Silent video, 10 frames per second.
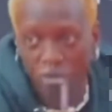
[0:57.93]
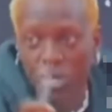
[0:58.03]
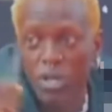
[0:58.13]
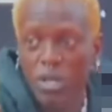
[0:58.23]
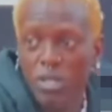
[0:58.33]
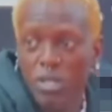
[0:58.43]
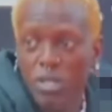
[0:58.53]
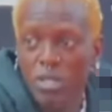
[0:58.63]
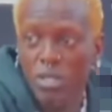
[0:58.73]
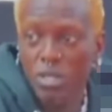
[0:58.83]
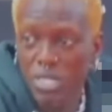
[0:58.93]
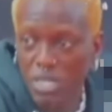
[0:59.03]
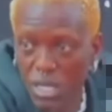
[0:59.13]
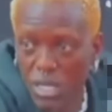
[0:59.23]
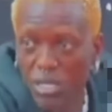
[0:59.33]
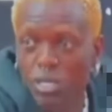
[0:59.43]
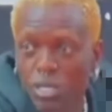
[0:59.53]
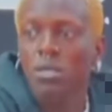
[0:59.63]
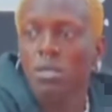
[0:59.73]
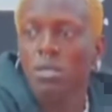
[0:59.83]
This thing, you clean
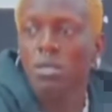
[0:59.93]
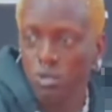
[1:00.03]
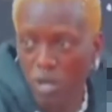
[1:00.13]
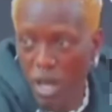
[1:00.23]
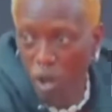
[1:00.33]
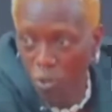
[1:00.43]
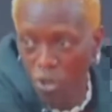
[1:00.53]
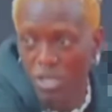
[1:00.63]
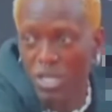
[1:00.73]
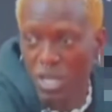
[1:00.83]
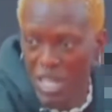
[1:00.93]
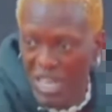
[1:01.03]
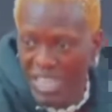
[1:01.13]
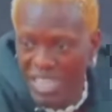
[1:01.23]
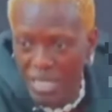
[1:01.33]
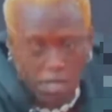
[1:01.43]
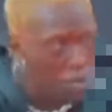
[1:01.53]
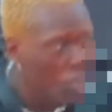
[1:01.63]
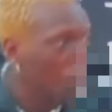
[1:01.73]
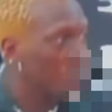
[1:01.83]
it up. If this is a collective
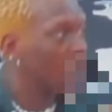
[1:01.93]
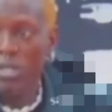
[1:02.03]
matter.